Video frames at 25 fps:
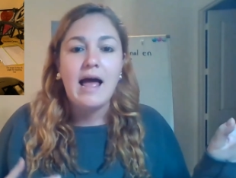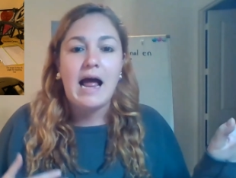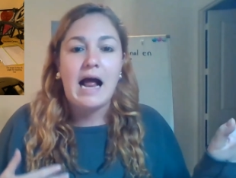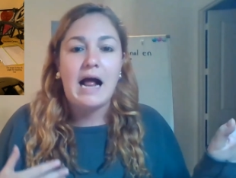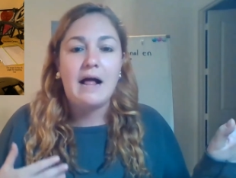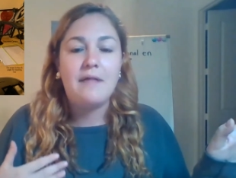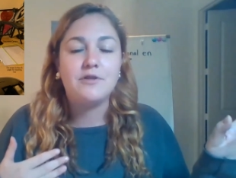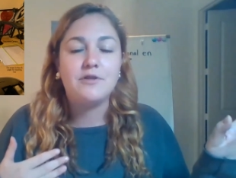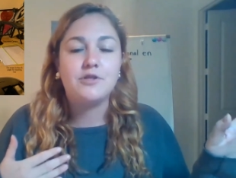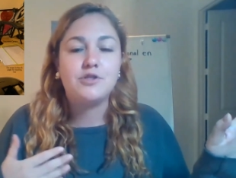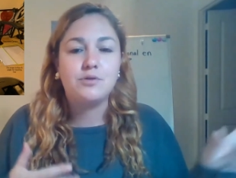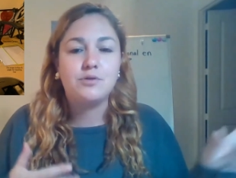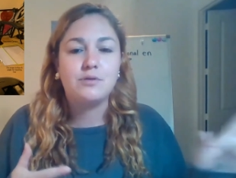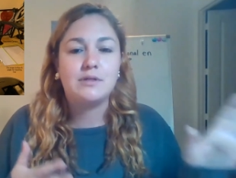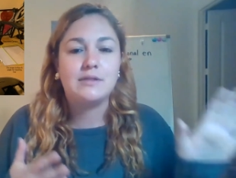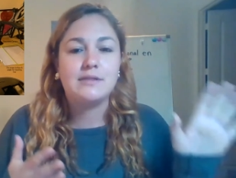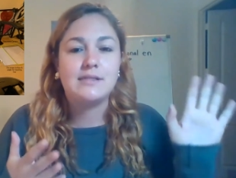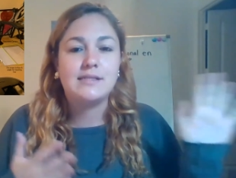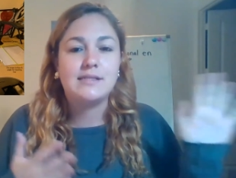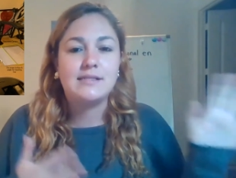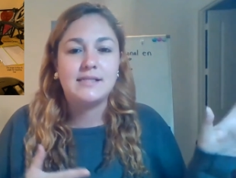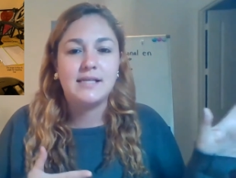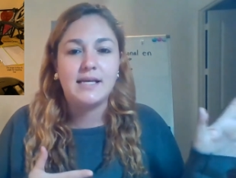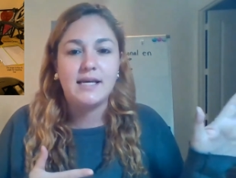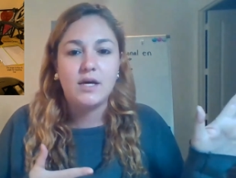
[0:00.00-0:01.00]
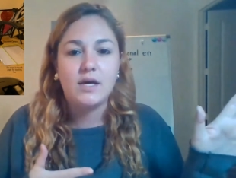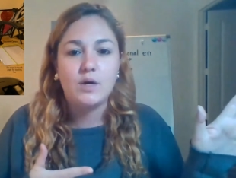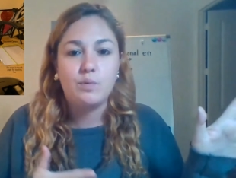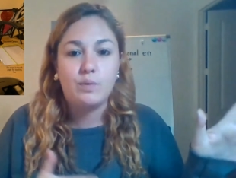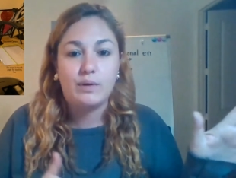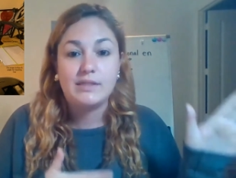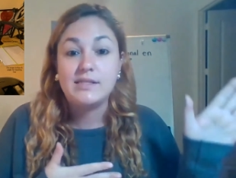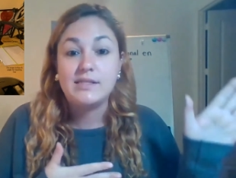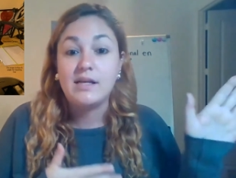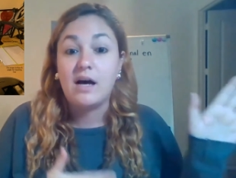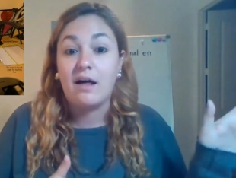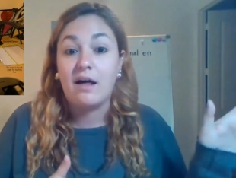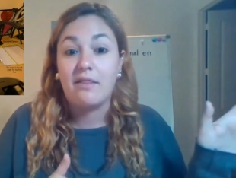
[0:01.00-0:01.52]
and the students see
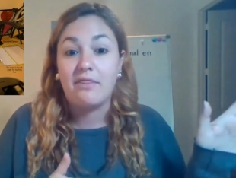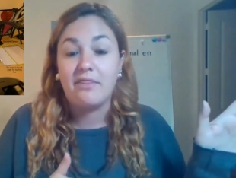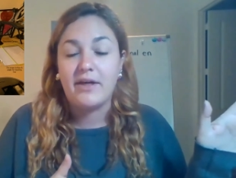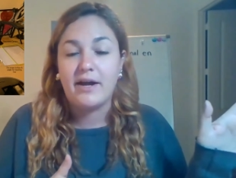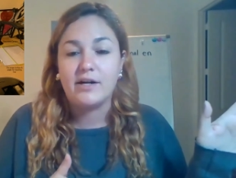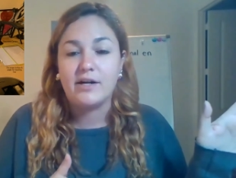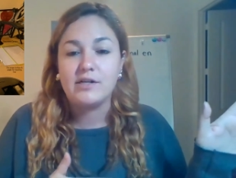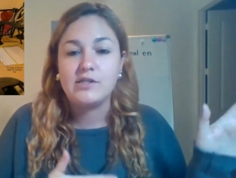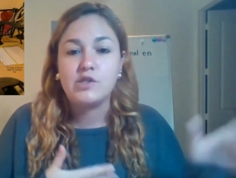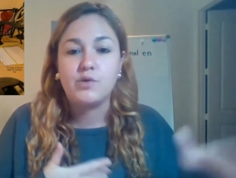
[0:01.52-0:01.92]
what's on there.